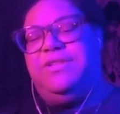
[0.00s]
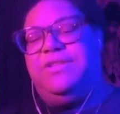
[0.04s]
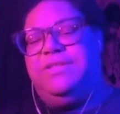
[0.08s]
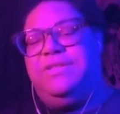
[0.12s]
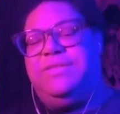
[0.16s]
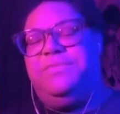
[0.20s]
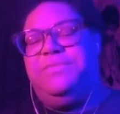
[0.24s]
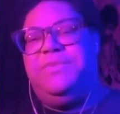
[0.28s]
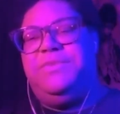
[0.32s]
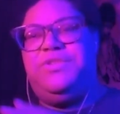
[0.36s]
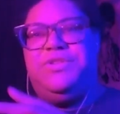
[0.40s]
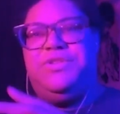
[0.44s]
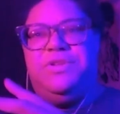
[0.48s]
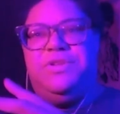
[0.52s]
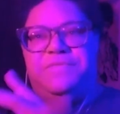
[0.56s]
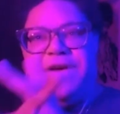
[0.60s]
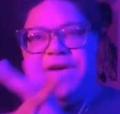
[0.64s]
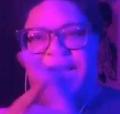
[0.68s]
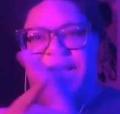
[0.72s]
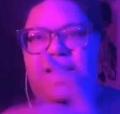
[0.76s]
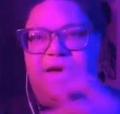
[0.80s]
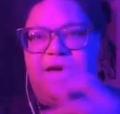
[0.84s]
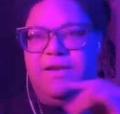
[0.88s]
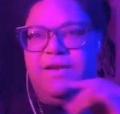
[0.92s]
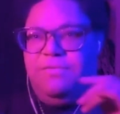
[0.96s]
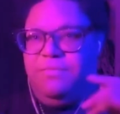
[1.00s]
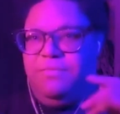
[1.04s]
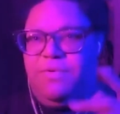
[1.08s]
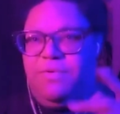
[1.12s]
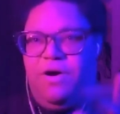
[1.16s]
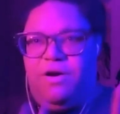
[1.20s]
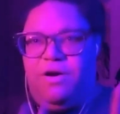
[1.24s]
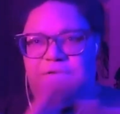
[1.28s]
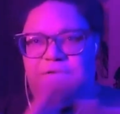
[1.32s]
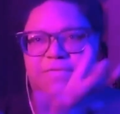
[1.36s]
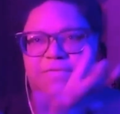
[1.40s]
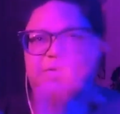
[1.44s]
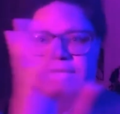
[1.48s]
that we should have had all
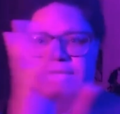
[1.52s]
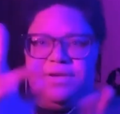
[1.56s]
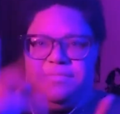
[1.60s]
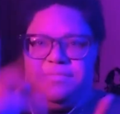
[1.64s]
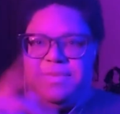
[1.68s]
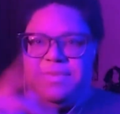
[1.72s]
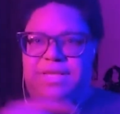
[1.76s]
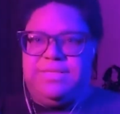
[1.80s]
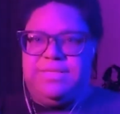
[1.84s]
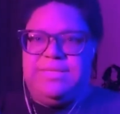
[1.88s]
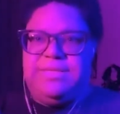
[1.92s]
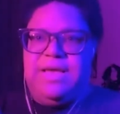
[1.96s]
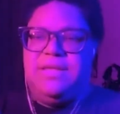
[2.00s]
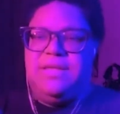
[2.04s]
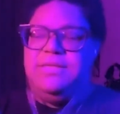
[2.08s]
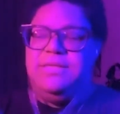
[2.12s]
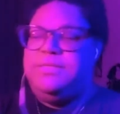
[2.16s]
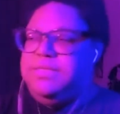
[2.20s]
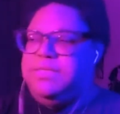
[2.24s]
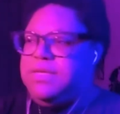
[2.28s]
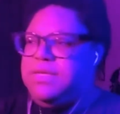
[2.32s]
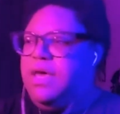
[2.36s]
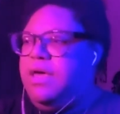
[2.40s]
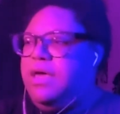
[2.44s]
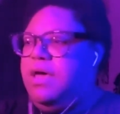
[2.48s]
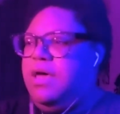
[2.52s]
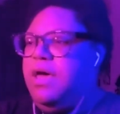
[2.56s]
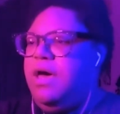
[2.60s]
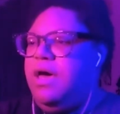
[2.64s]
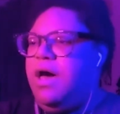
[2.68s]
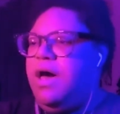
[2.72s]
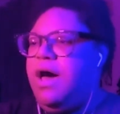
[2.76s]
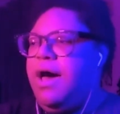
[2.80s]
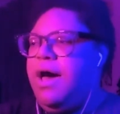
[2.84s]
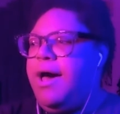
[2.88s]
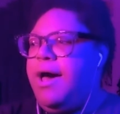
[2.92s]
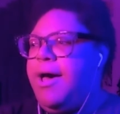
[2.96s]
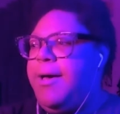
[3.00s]
of a sudden made sense.
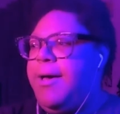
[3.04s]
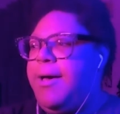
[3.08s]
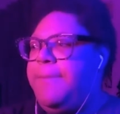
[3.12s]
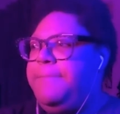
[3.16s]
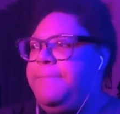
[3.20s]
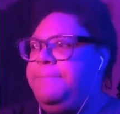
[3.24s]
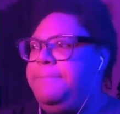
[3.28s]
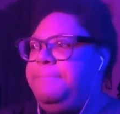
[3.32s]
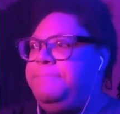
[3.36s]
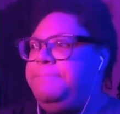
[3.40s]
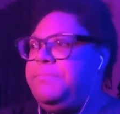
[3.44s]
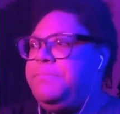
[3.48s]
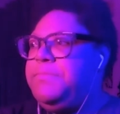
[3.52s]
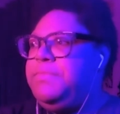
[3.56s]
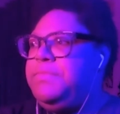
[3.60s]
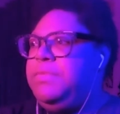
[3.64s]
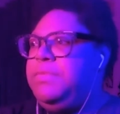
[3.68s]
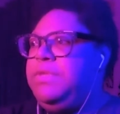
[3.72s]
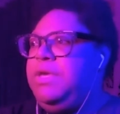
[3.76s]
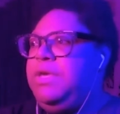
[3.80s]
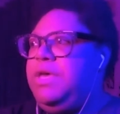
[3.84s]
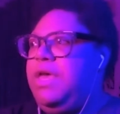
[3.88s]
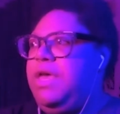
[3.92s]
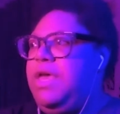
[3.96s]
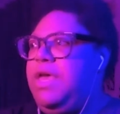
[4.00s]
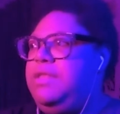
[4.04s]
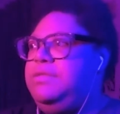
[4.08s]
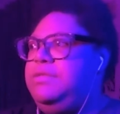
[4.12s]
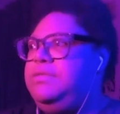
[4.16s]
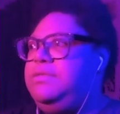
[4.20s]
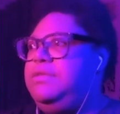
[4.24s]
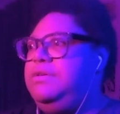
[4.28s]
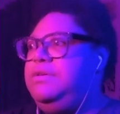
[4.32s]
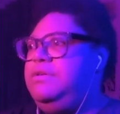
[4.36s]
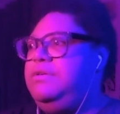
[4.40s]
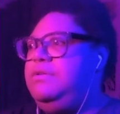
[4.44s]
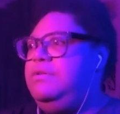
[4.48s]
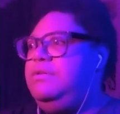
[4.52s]
Um, and
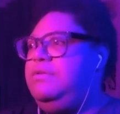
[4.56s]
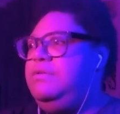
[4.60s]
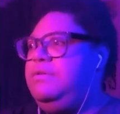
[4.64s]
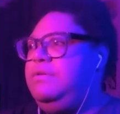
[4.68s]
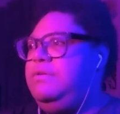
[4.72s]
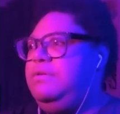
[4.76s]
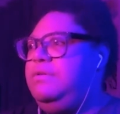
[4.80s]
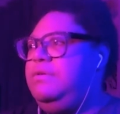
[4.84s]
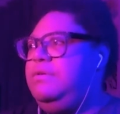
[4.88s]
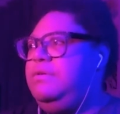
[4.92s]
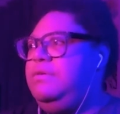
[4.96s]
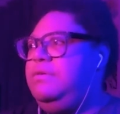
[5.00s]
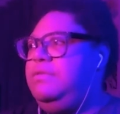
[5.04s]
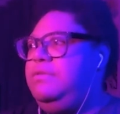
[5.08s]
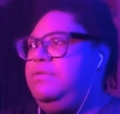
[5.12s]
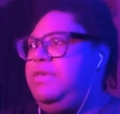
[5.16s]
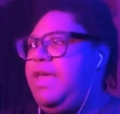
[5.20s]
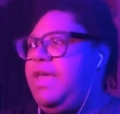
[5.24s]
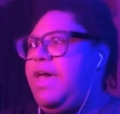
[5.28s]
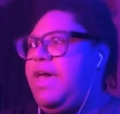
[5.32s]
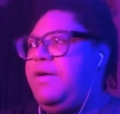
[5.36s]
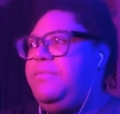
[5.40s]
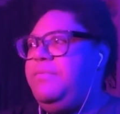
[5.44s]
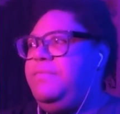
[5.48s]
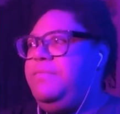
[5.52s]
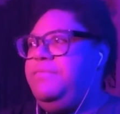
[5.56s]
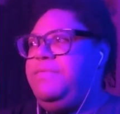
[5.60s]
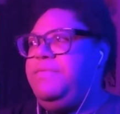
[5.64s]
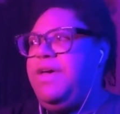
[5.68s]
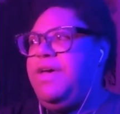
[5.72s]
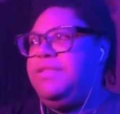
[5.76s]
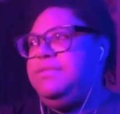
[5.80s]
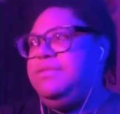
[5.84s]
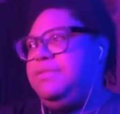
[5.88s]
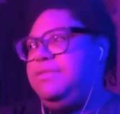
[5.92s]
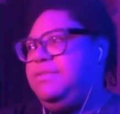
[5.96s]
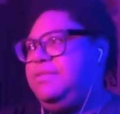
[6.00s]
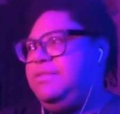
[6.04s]
so yeah,
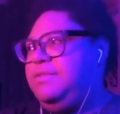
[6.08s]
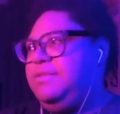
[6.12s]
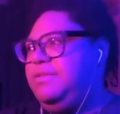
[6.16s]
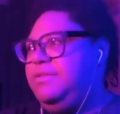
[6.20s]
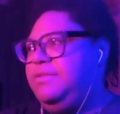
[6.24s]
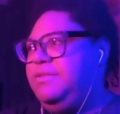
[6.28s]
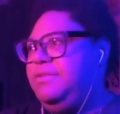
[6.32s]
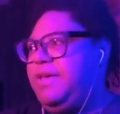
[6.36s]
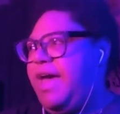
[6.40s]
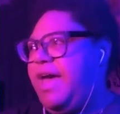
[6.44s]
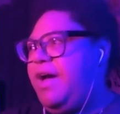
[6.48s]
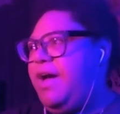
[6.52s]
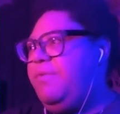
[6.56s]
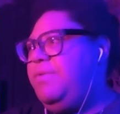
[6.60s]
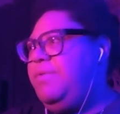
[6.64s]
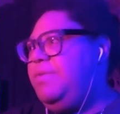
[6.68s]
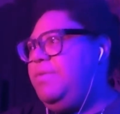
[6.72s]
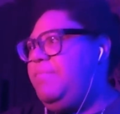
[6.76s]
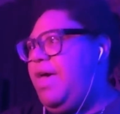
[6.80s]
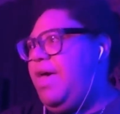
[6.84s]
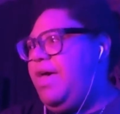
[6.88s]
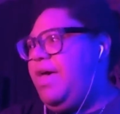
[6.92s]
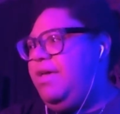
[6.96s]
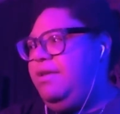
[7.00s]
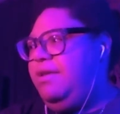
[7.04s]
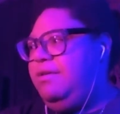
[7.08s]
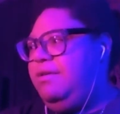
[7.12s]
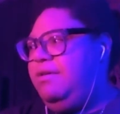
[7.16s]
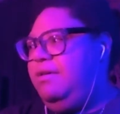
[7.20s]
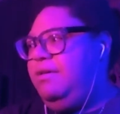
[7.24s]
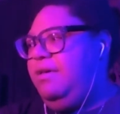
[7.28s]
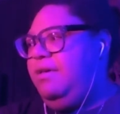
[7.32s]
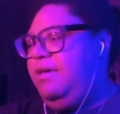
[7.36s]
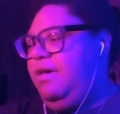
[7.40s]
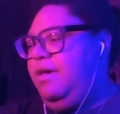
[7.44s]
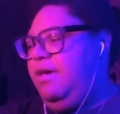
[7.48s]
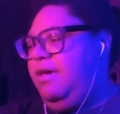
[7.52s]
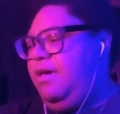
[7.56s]
that's how we met.
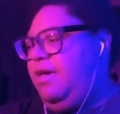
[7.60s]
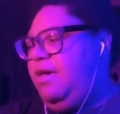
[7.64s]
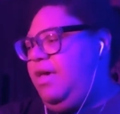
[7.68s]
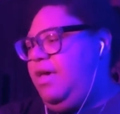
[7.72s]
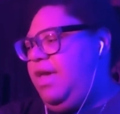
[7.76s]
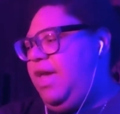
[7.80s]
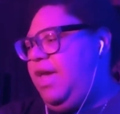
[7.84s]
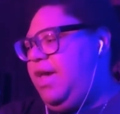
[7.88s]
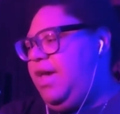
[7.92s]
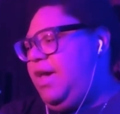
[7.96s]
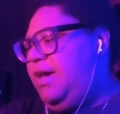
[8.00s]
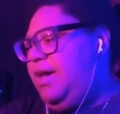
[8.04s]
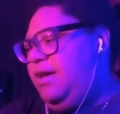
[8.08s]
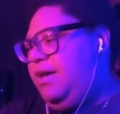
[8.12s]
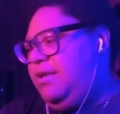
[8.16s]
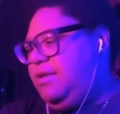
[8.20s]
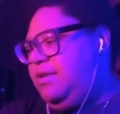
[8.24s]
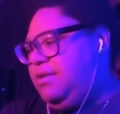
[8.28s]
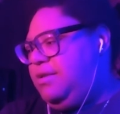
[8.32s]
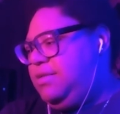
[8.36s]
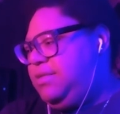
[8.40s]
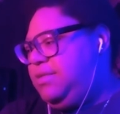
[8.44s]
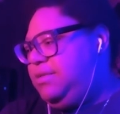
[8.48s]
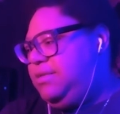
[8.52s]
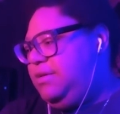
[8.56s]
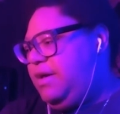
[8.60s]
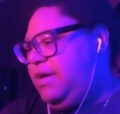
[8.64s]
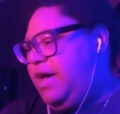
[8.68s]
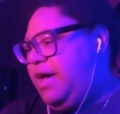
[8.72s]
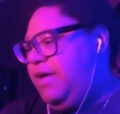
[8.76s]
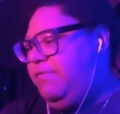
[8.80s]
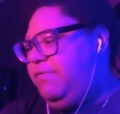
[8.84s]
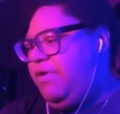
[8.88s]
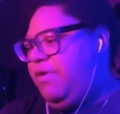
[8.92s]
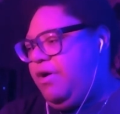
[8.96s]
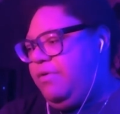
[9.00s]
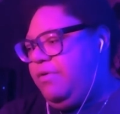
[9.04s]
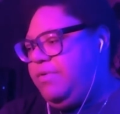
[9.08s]
And
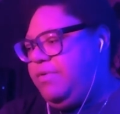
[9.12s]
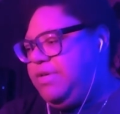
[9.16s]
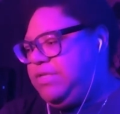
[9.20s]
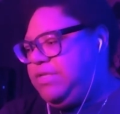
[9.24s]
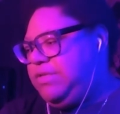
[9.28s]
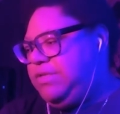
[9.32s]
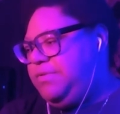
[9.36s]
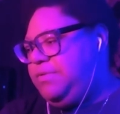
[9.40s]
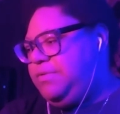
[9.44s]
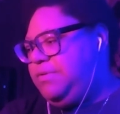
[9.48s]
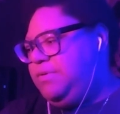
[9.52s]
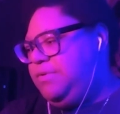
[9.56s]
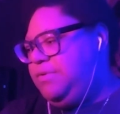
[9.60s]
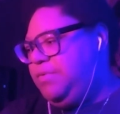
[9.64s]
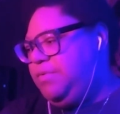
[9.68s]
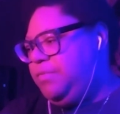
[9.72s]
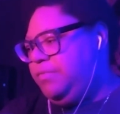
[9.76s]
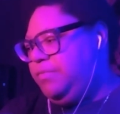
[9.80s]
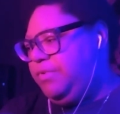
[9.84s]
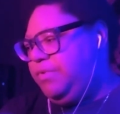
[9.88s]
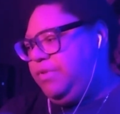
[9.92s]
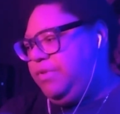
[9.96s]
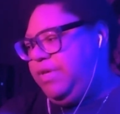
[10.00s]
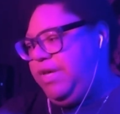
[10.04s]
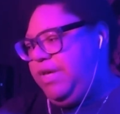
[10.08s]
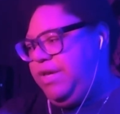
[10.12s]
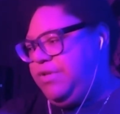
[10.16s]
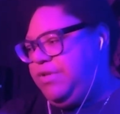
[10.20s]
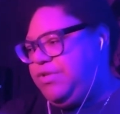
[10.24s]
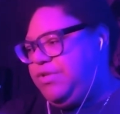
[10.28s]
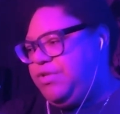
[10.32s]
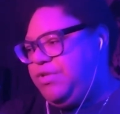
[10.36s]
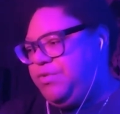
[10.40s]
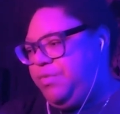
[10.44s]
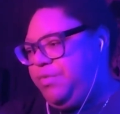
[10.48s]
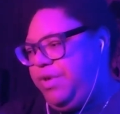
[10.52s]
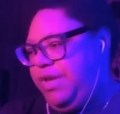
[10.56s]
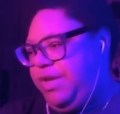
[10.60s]
I've always really
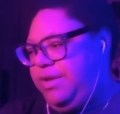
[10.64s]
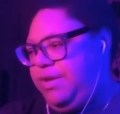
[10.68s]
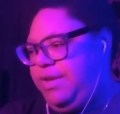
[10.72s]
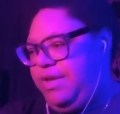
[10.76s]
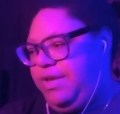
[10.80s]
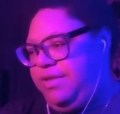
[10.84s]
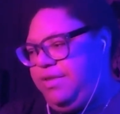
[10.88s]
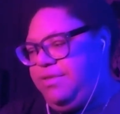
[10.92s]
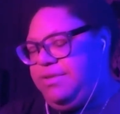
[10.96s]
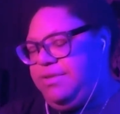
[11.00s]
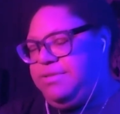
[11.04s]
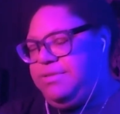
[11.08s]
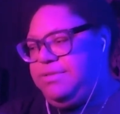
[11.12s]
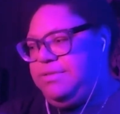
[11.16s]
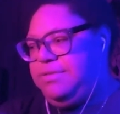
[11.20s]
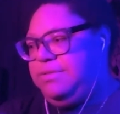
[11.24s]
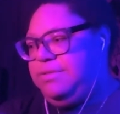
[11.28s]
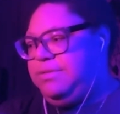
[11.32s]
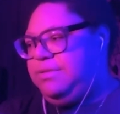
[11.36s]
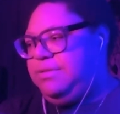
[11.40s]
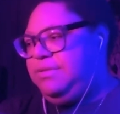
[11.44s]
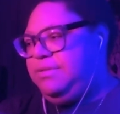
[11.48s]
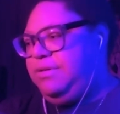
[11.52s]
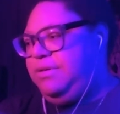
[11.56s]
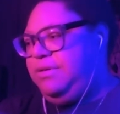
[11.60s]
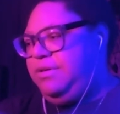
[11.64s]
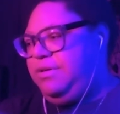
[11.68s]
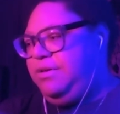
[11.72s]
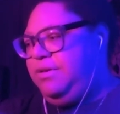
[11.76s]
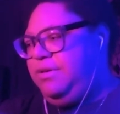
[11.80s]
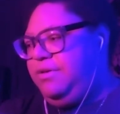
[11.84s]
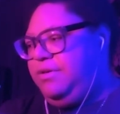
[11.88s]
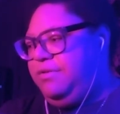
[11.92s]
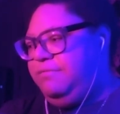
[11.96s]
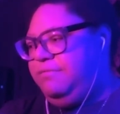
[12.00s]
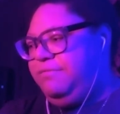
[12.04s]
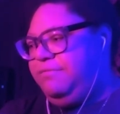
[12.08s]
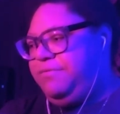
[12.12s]
enjoyed Nathan's
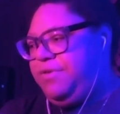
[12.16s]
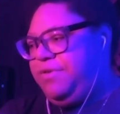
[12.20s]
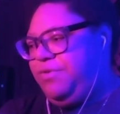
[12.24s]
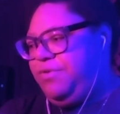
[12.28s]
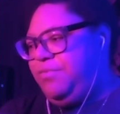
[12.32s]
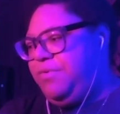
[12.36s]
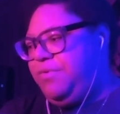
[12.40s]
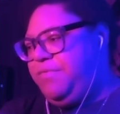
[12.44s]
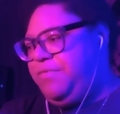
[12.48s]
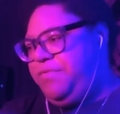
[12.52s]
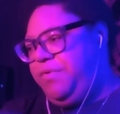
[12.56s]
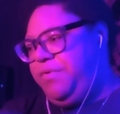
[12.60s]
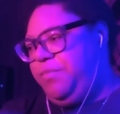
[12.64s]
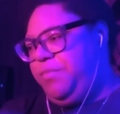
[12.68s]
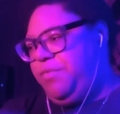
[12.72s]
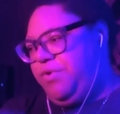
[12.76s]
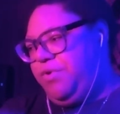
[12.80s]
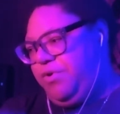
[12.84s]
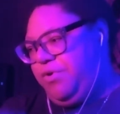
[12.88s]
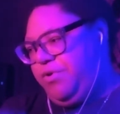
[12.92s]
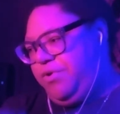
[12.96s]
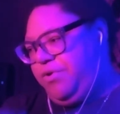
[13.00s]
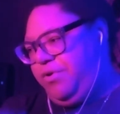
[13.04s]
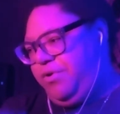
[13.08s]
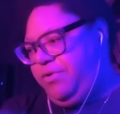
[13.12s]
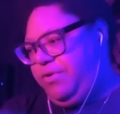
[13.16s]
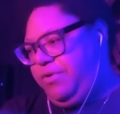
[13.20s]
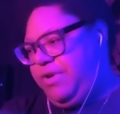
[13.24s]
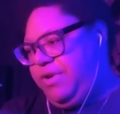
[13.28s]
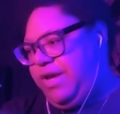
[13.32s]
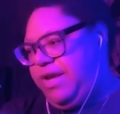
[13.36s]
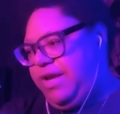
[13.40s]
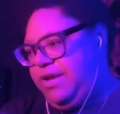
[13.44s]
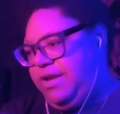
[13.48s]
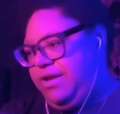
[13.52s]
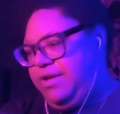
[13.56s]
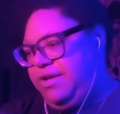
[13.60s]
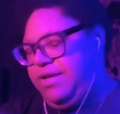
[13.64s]
view of the world
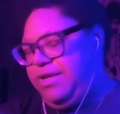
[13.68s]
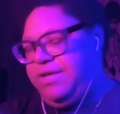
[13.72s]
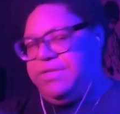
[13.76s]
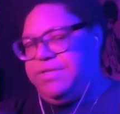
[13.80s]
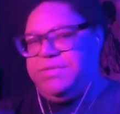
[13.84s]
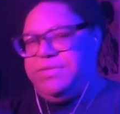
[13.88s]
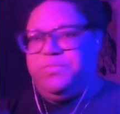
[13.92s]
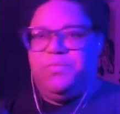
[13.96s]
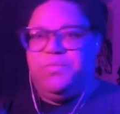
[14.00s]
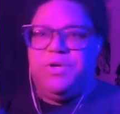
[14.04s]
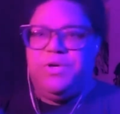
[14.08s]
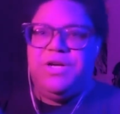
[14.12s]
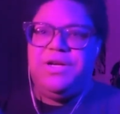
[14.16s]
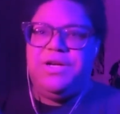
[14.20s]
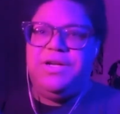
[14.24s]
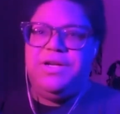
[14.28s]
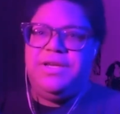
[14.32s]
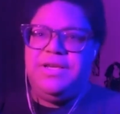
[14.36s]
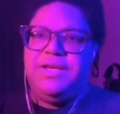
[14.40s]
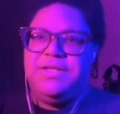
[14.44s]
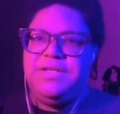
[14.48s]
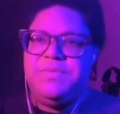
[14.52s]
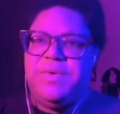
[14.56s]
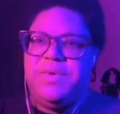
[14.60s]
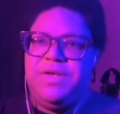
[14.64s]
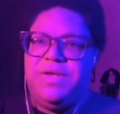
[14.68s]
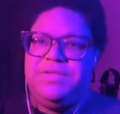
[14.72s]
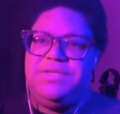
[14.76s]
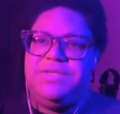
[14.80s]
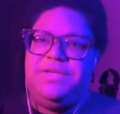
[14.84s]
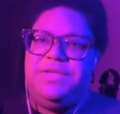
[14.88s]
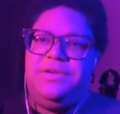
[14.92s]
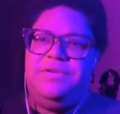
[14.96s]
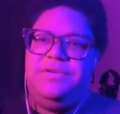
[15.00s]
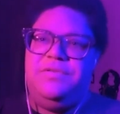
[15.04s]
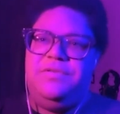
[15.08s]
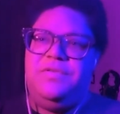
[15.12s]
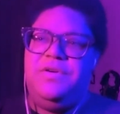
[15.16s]
and his work as well
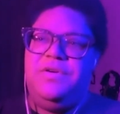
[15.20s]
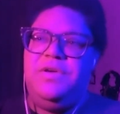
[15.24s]
too.